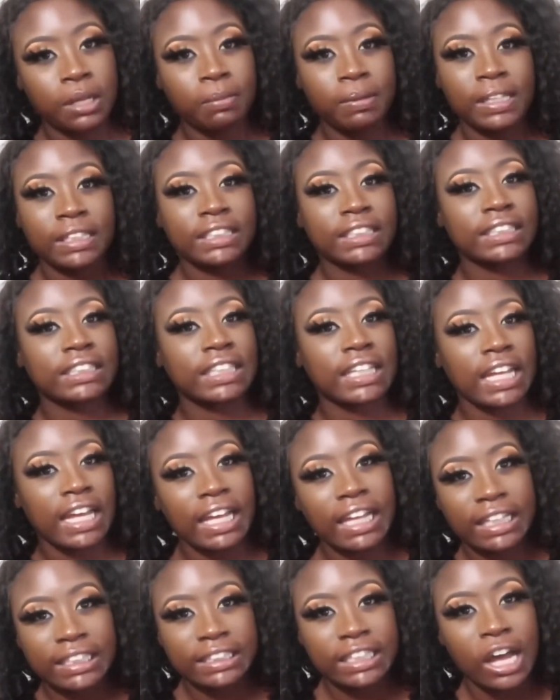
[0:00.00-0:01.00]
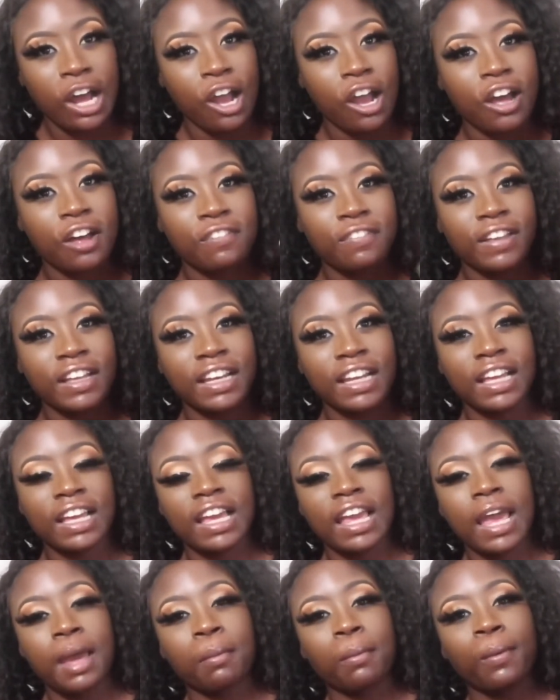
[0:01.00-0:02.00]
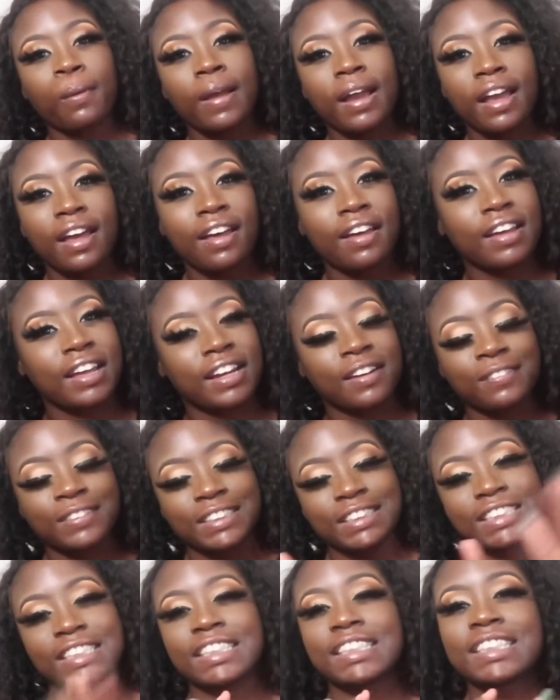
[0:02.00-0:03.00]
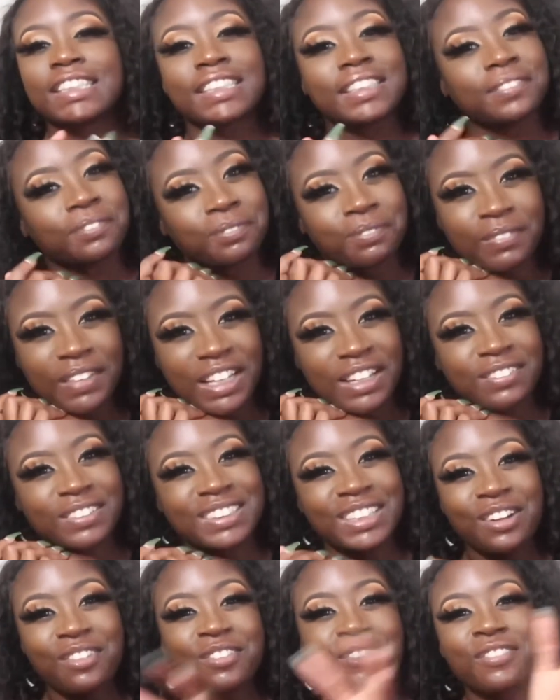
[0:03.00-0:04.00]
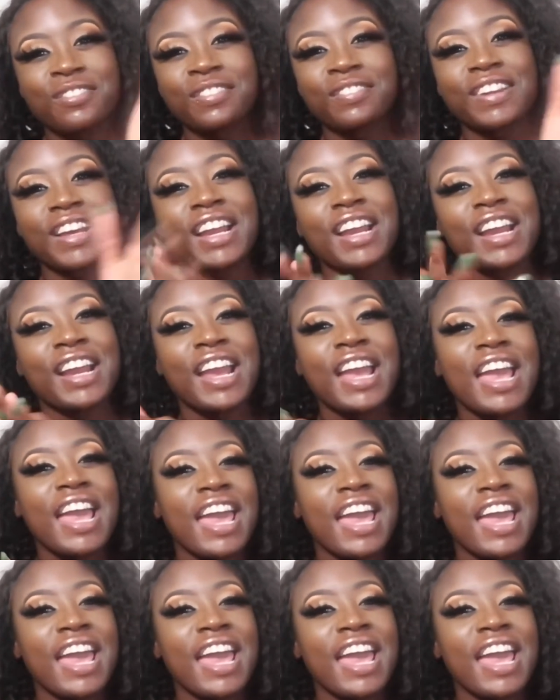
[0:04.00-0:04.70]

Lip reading: he just cut his car off and then came around, and it was over from there.